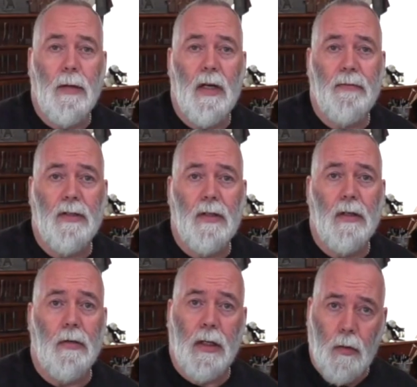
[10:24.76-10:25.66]
after
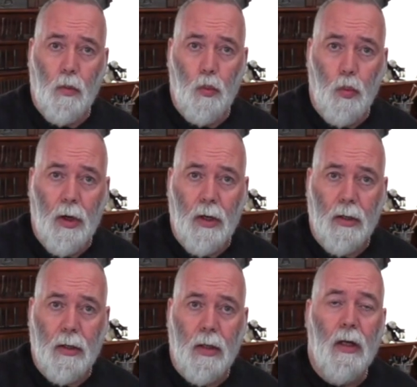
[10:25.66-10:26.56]
doing
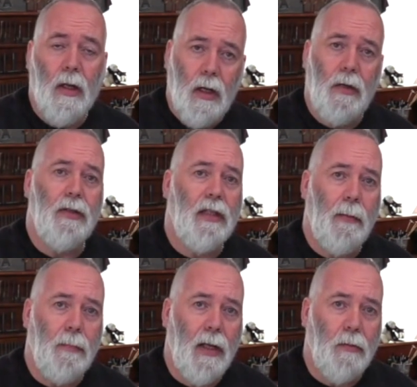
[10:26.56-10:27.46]
work? And the
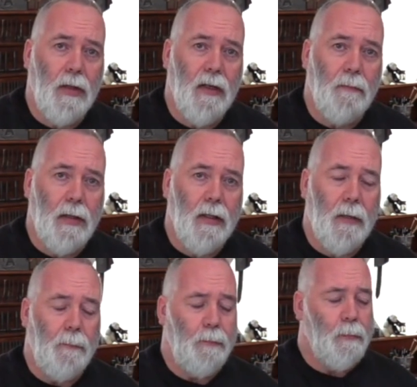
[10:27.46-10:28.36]
template will give me that.